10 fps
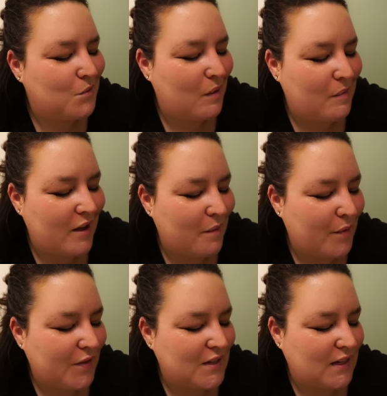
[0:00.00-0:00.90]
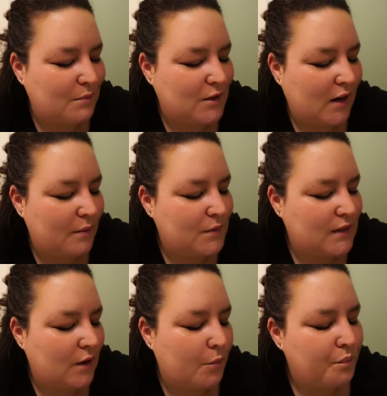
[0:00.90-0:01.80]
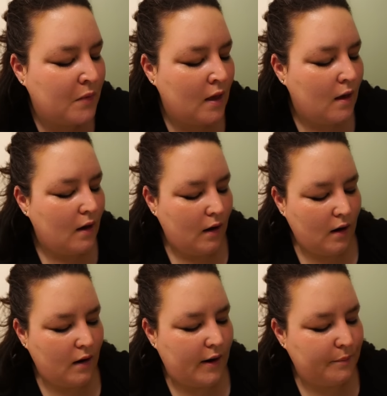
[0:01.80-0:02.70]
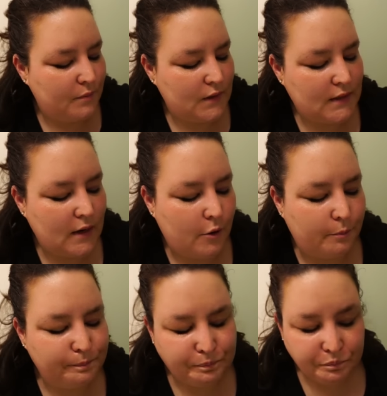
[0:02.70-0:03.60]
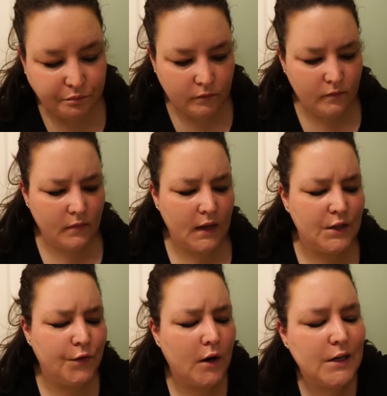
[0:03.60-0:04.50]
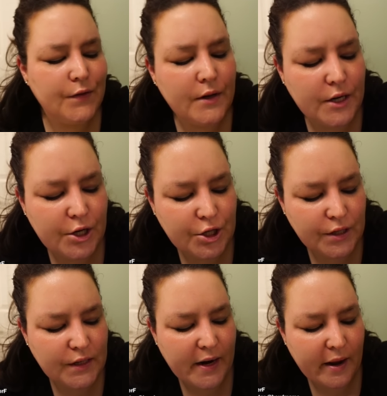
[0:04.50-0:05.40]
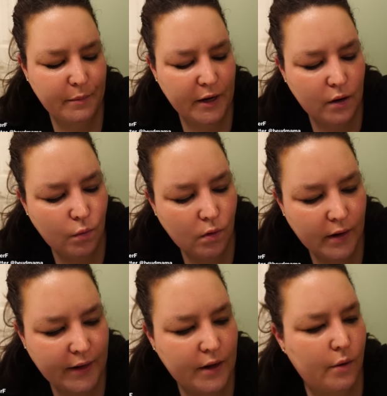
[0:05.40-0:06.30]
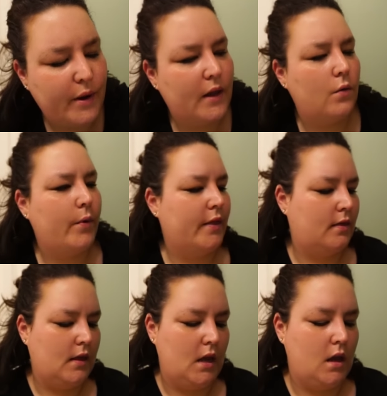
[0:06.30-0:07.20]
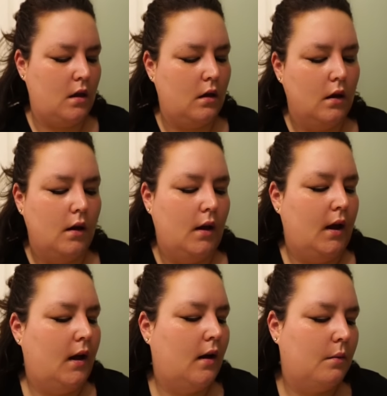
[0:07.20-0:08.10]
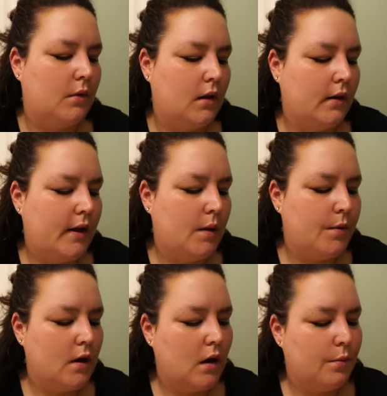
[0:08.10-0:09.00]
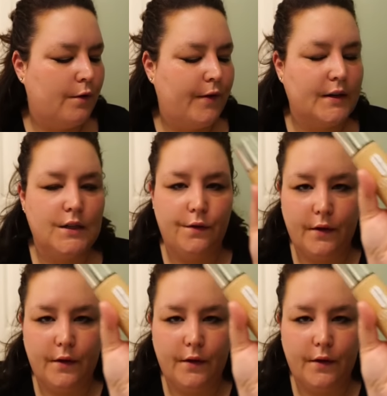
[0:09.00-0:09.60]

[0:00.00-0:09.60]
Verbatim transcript: do my makeup at the same time. So, all right. So as far as foundation, today I'm going to go on and go in with the um, Clinique Beyond Perfecting